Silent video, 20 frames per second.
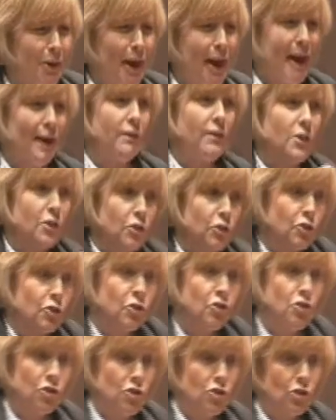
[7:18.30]
hand, this is the
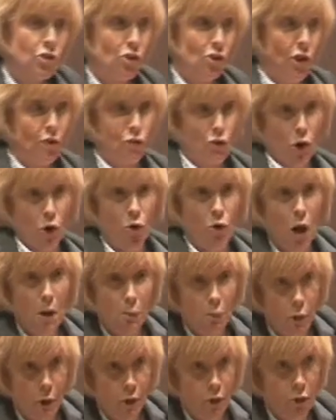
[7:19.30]
Jesus they've grown up
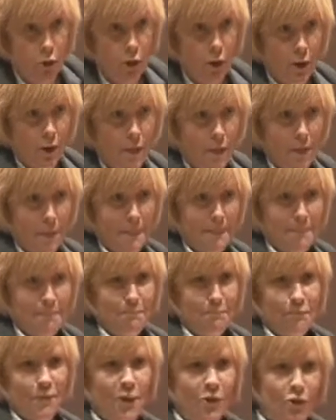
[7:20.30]
with.
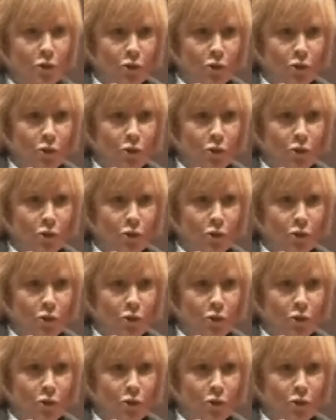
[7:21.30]
This